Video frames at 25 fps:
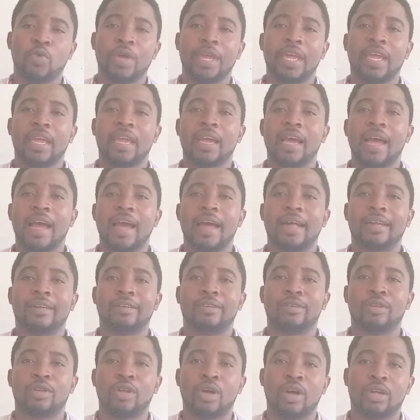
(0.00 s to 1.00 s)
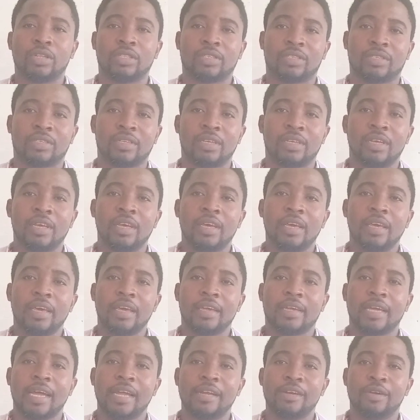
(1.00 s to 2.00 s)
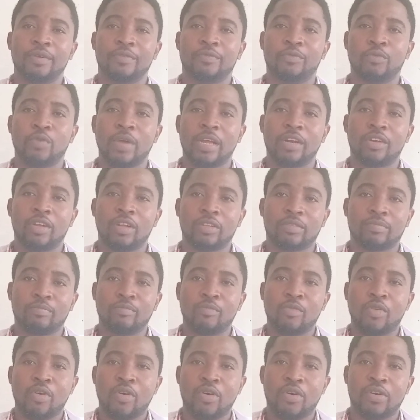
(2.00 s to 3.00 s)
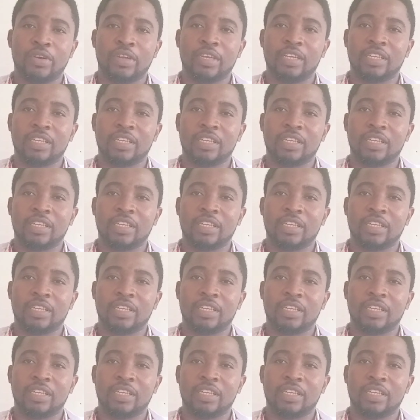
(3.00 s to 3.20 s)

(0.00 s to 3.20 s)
We are not we're not more